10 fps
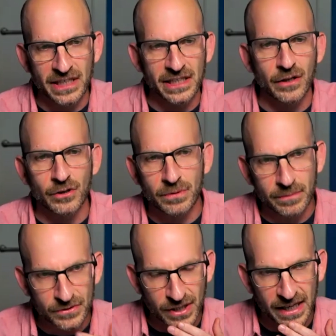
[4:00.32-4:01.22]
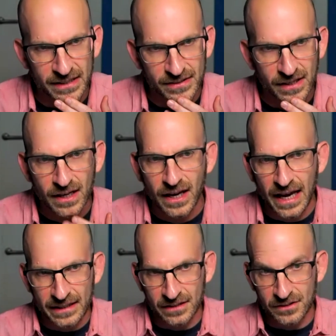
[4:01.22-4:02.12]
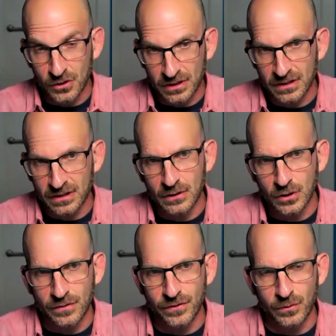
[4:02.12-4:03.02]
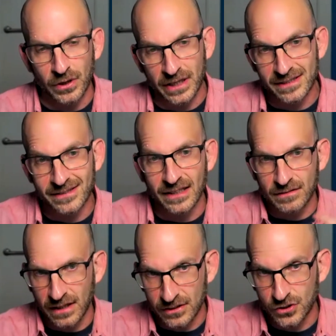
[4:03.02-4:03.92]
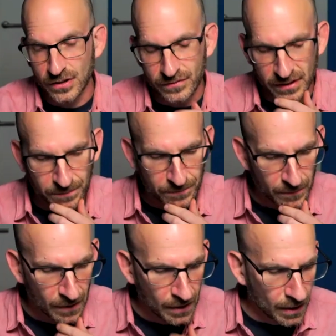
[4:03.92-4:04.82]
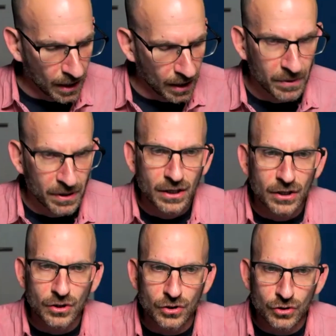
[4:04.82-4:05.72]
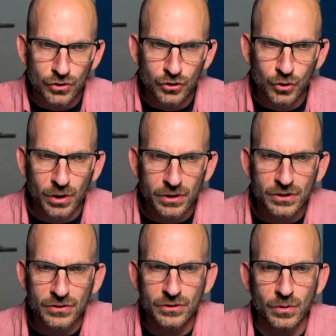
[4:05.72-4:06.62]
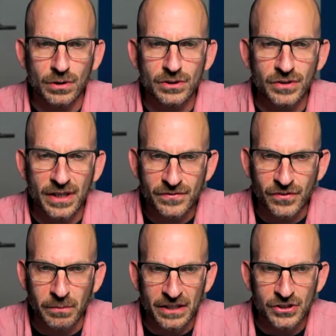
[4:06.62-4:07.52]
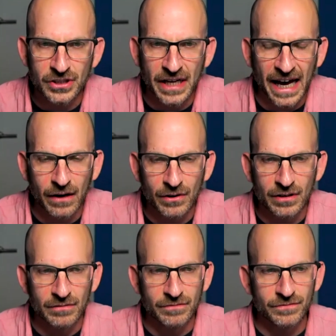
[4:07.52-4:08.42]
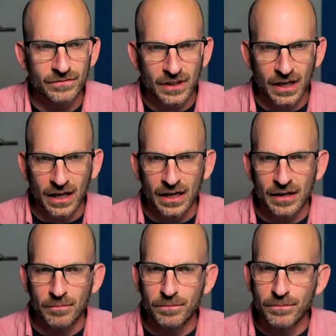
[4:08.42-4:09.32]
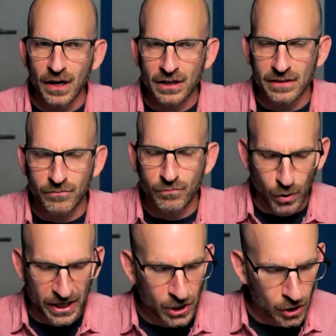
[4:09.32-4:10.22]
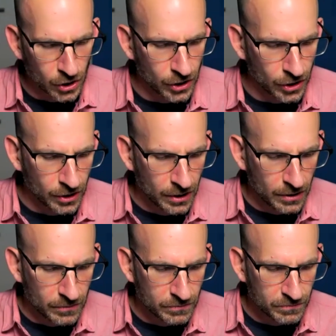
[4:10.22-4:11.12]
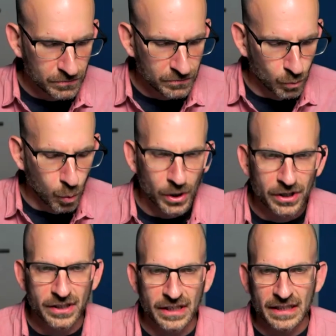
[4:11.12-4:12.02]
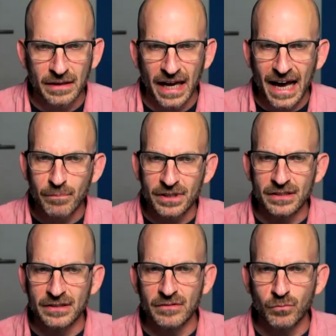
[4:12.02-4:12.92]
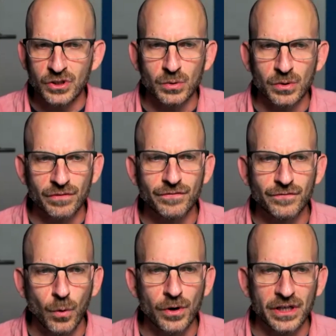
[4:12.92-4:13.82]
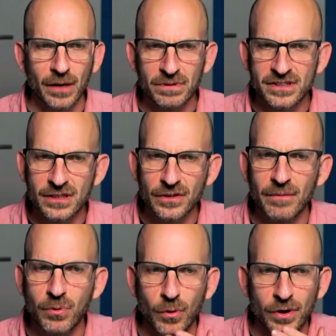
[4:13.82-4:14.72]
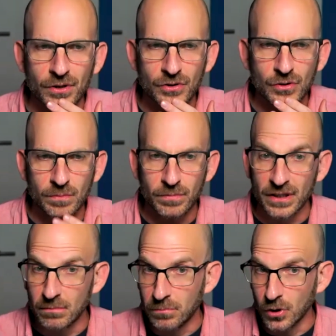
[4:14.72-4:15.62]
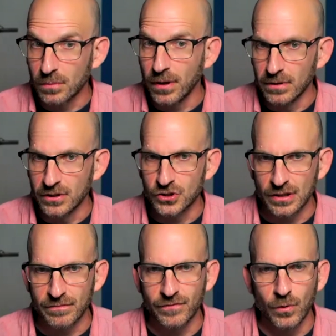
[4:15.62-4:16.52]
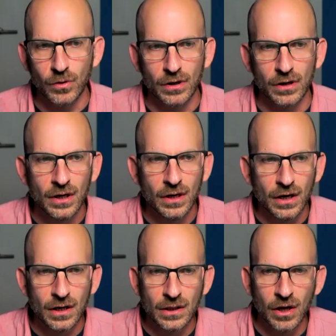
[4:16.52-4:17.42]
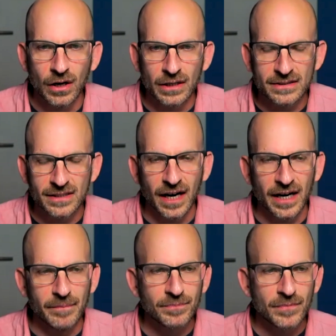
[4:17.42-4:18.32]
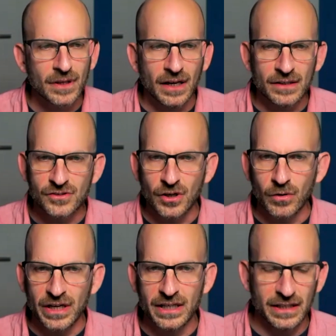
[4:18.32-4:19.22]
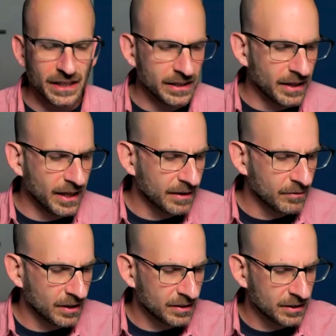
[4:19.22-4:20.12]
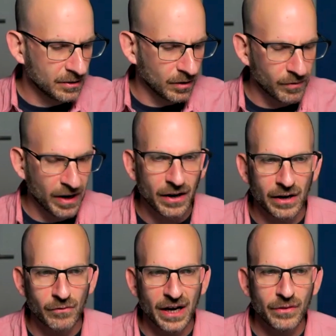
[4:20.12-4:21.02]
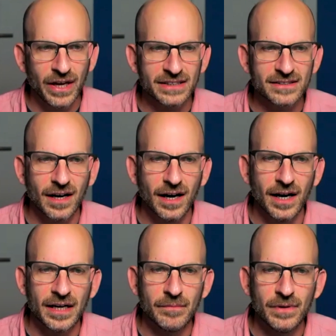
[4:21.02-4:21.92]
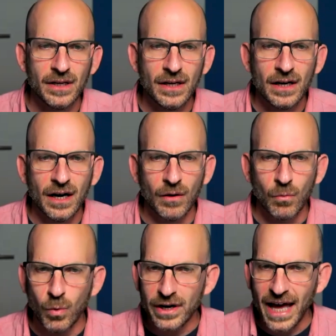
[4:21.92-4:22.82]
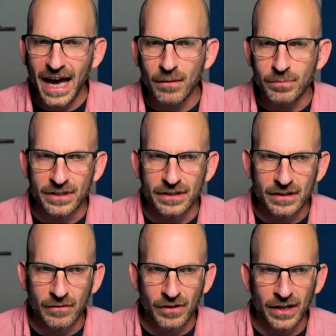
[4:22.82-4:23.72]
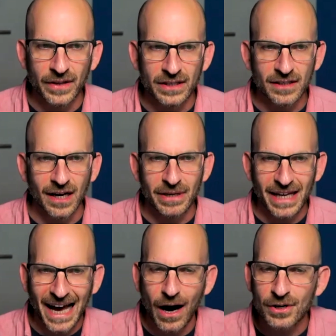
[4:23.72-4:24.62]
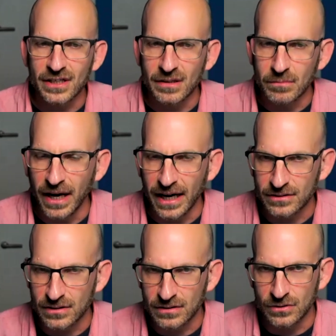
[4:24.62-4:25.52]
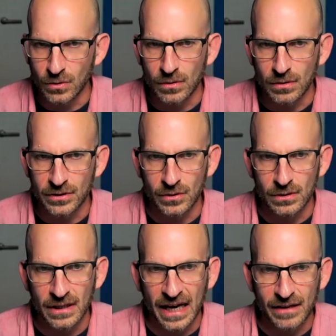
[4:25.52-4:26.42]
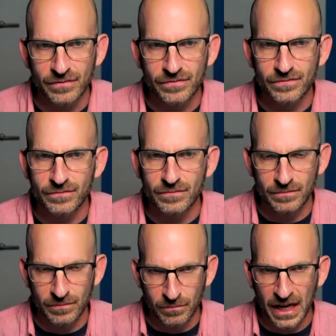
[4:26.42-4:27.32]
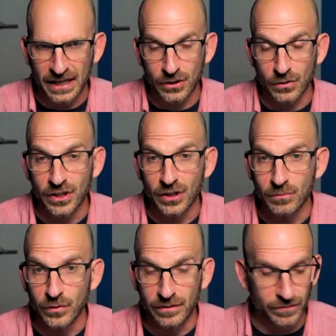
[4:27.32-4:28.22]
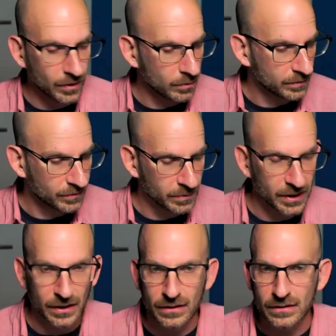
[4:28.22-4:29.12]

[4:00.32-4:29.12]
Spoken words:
in other people's hands, and continue to look for work instead, kind of shift it. Um, your transformation out of kind of regular working happened when you were 40. Up until that point, you had been in book publishing for a long time, and so in that, around that time, what happened around that time, and how did it impact your life and career moving forward from there?